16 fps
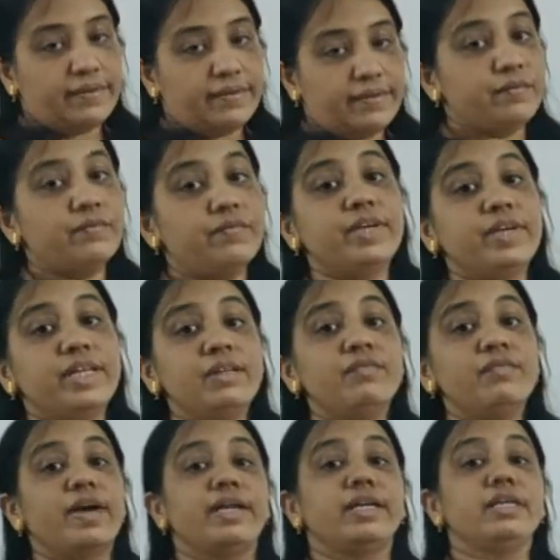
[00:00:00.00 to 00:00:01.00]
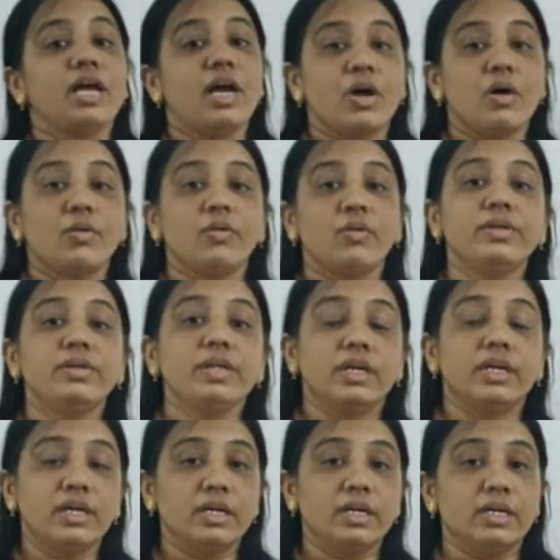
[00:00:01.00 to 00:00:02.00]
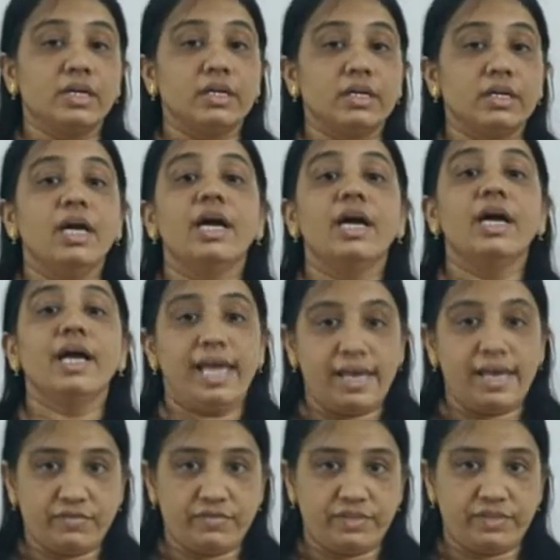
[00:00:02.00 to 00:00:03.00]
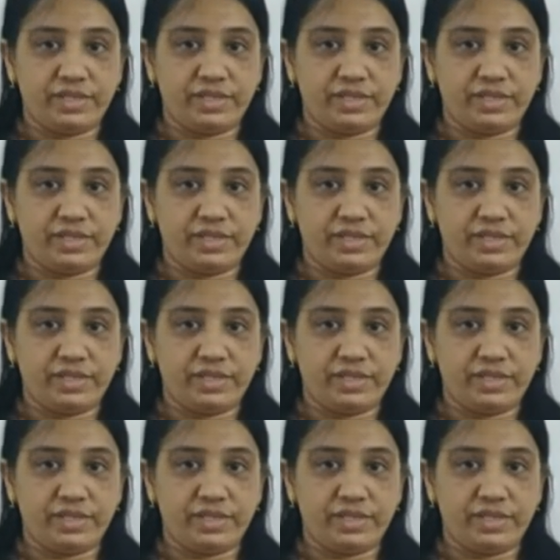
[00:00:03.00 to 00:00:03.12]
we'll find out a fx